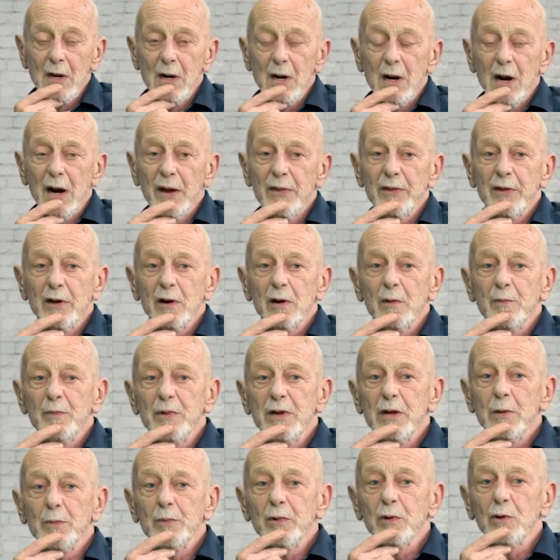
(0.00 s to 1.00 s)
And there are
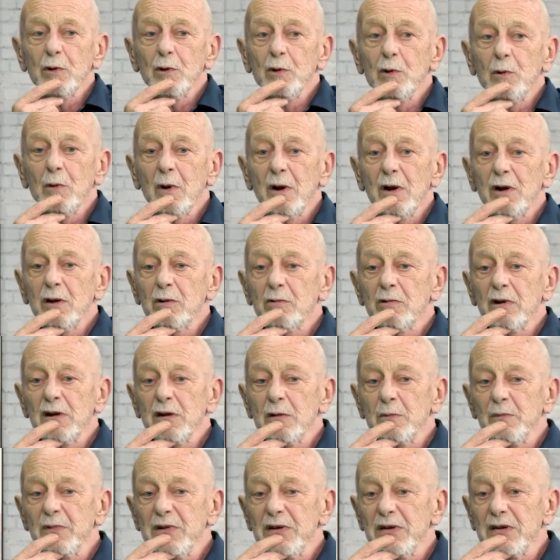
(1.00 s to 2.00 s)
people who are
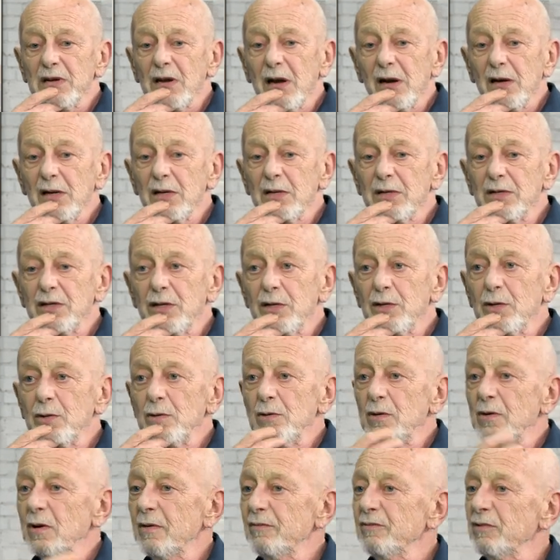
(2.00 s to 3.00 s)
incredibly talented
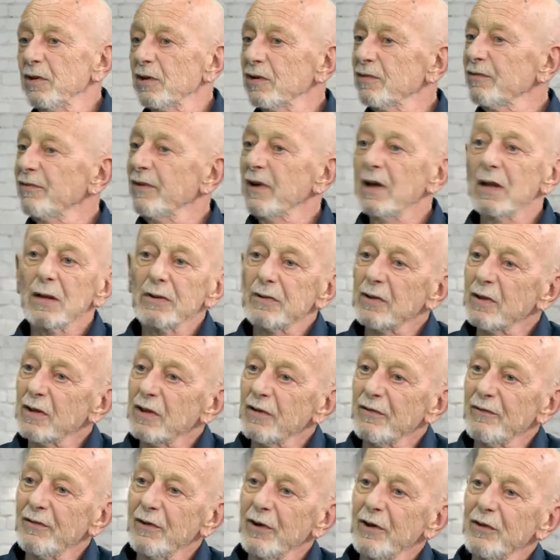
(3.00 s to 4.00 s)
who have just failed at
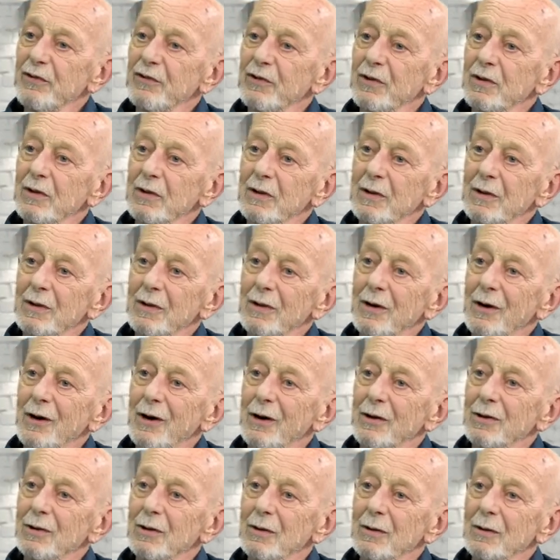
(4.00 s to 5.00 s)
the first
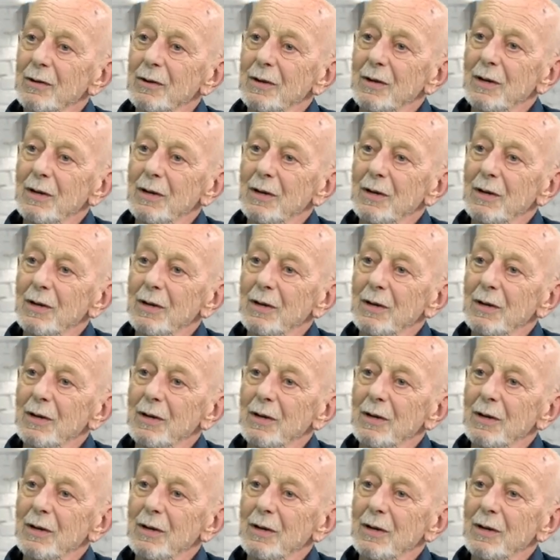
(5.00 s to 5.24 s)
hurdle.